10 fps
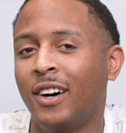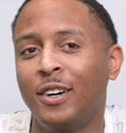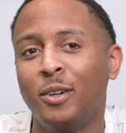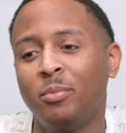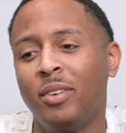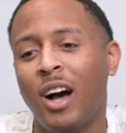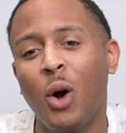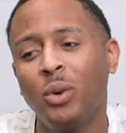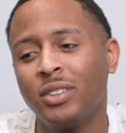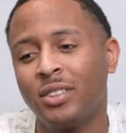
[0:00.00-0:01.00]
I
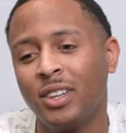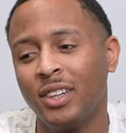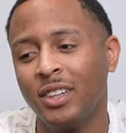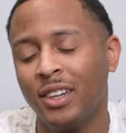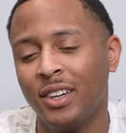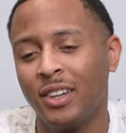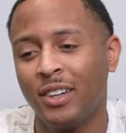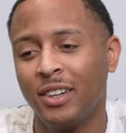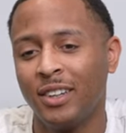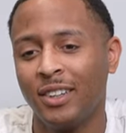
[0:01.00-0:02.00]
would say
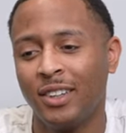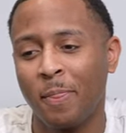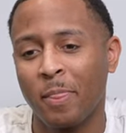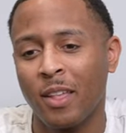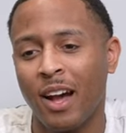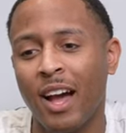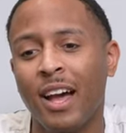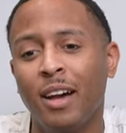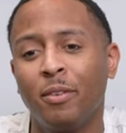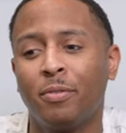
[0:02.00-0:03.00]
I
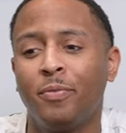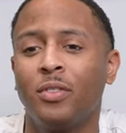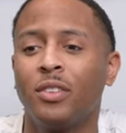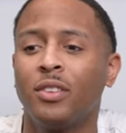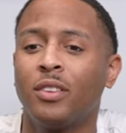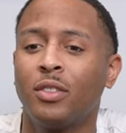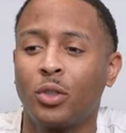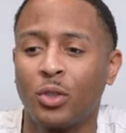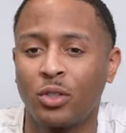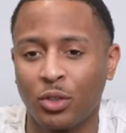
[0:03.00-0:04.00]
have
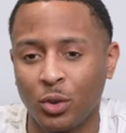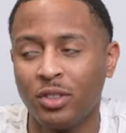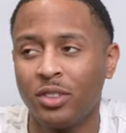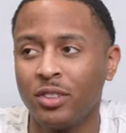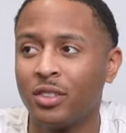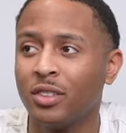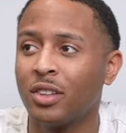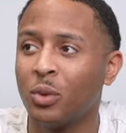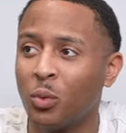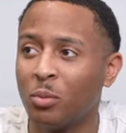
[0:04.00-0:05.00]
3 sisters
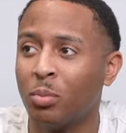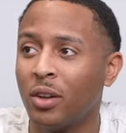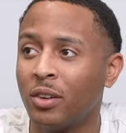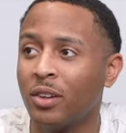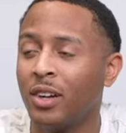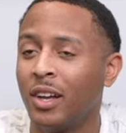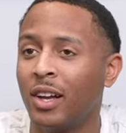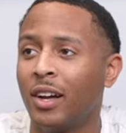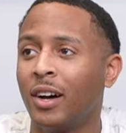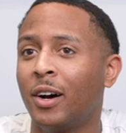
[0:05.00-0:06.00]
and 1 brother.
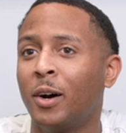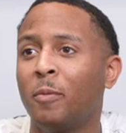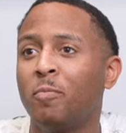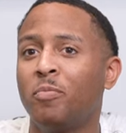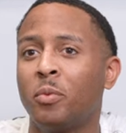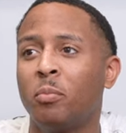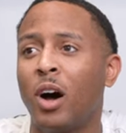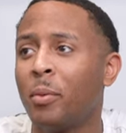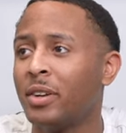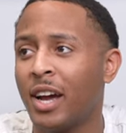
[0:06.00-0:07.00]
Mom
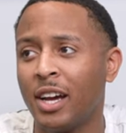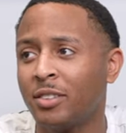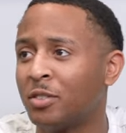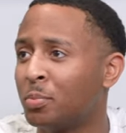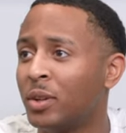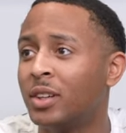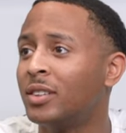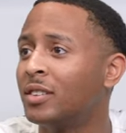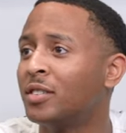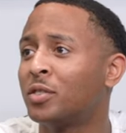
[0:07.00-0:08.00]
and dad
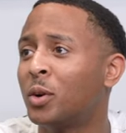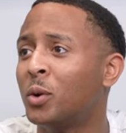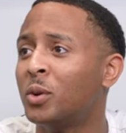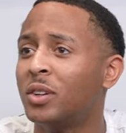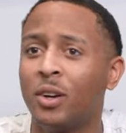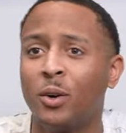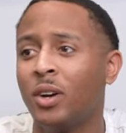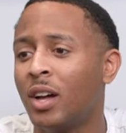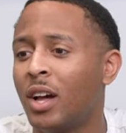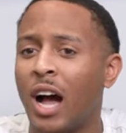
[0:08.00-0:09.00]
split, so you know
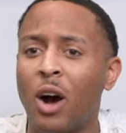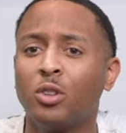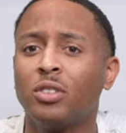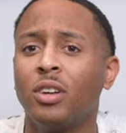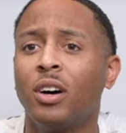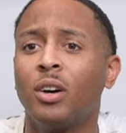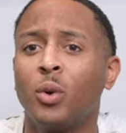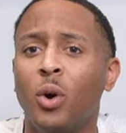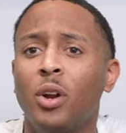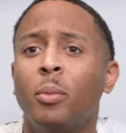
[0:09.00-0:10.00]
I was
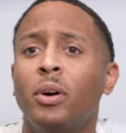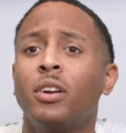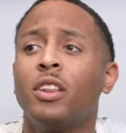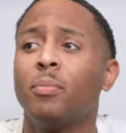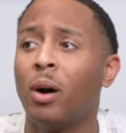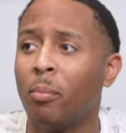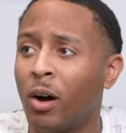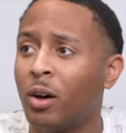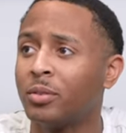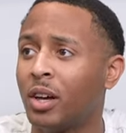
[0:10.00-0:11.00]
growing up underneath my
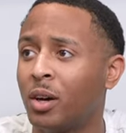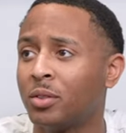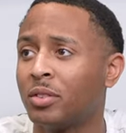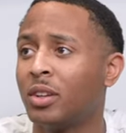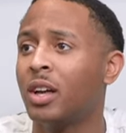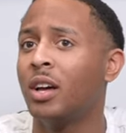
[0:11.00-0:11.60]
mom's house